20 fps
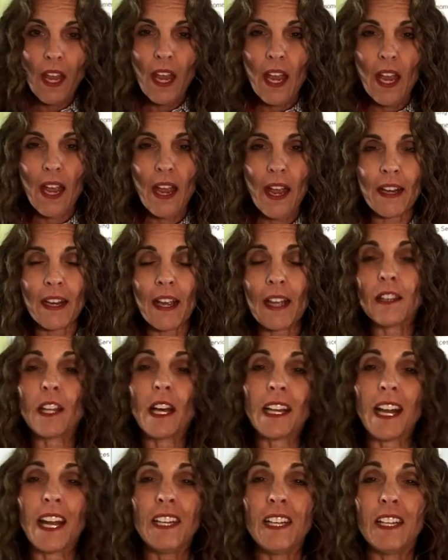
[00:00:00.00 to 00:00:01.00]
and I thought
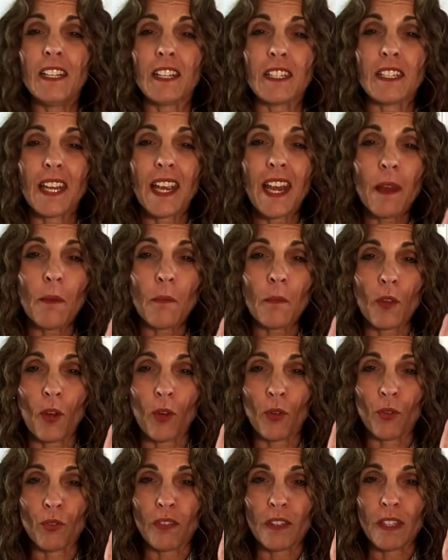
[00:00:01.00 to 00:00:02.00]
I need to tame
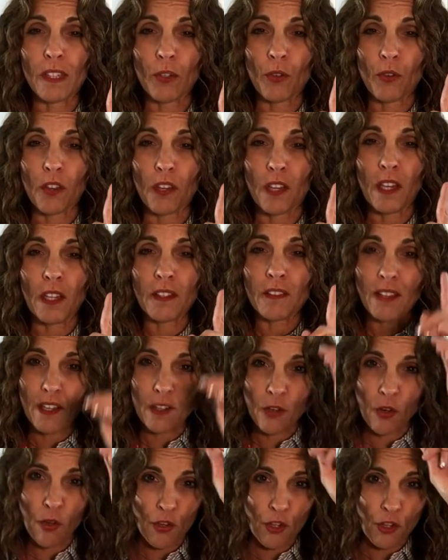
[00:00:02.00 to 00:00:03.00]
those little things. I
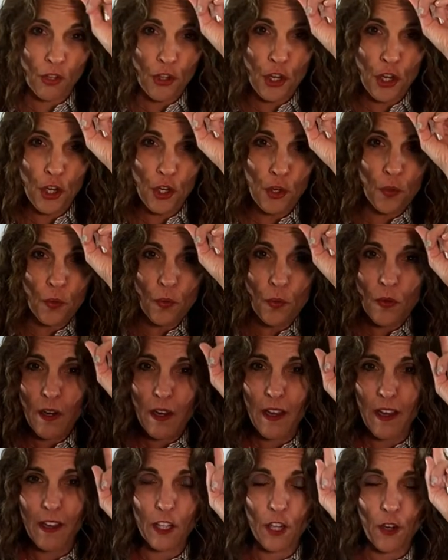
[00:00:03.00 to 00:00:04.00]
know they're new,
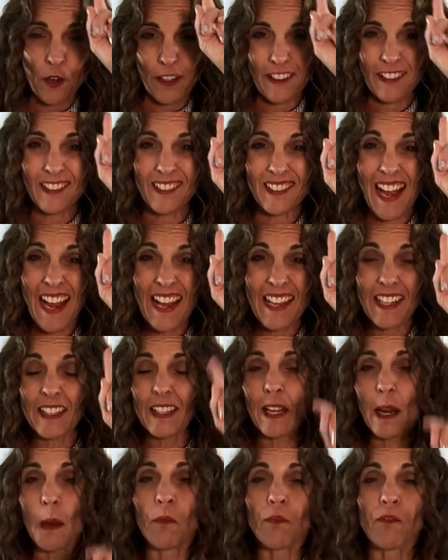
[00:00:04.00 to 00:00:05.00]
and they're excited that
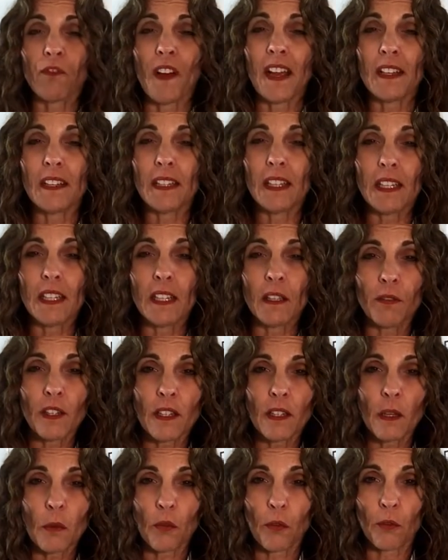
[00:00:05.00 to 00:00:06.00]
I'm finally giving
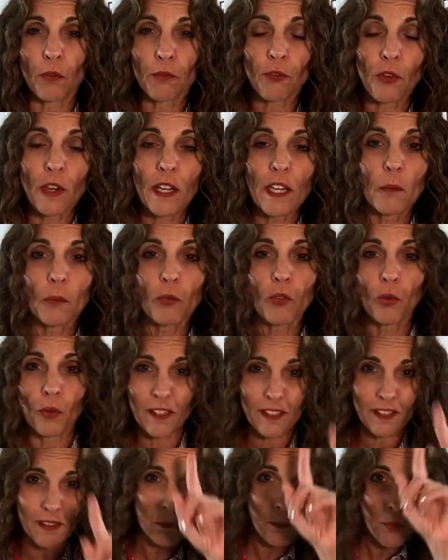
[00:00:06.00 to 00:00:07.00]
them the freedom to
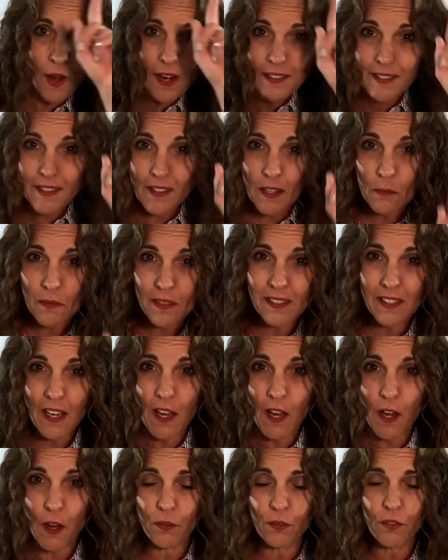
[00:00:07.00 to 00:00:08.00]
express
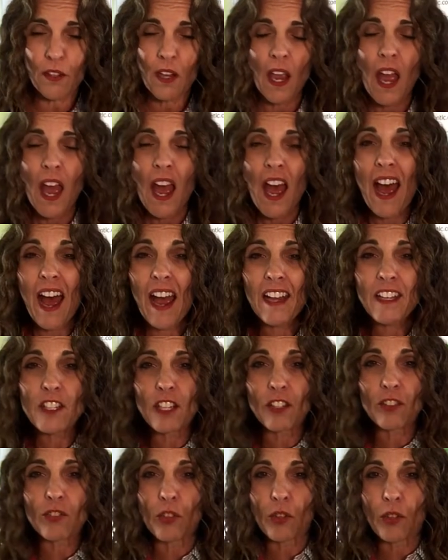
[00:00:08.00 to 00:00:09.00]
themselves. I
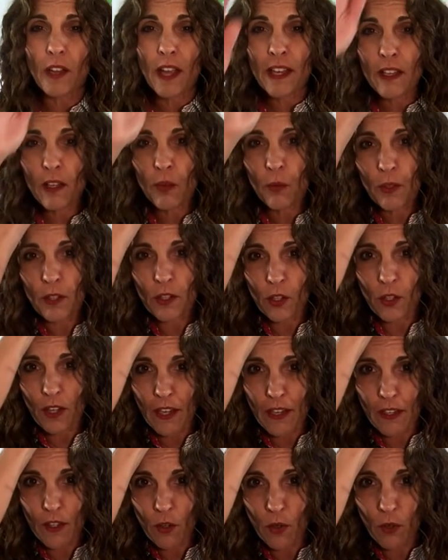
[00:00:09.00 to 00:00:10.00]
just don't like it when they're
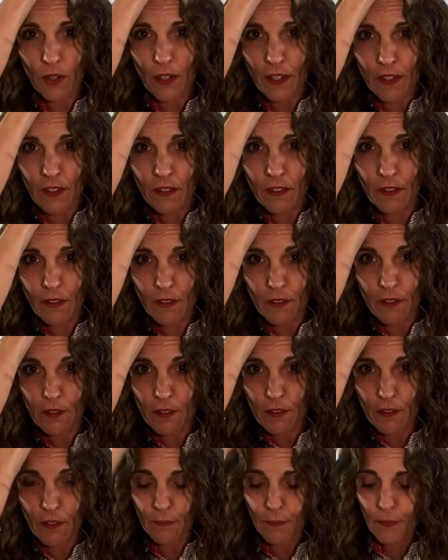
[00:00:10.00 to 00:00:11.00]
like going like this.
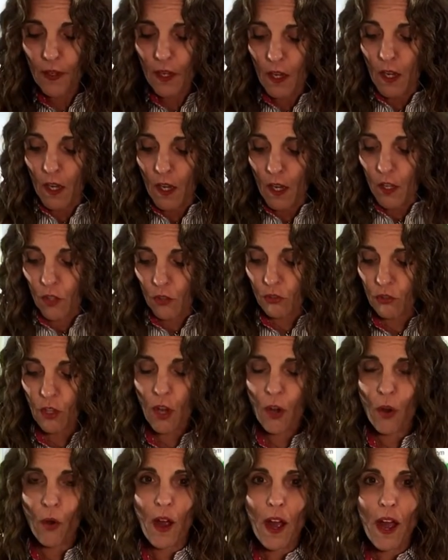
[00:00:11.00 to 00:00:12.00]

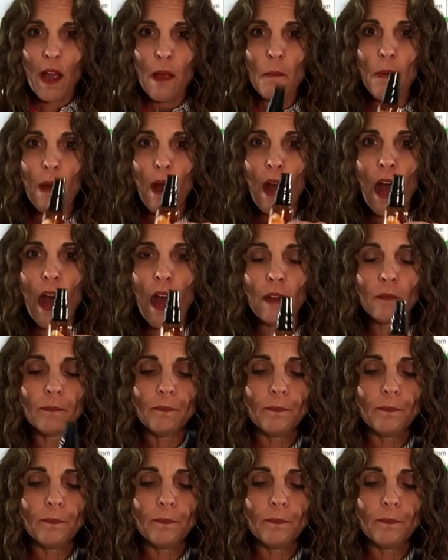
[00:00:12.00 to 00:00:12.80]
So I bought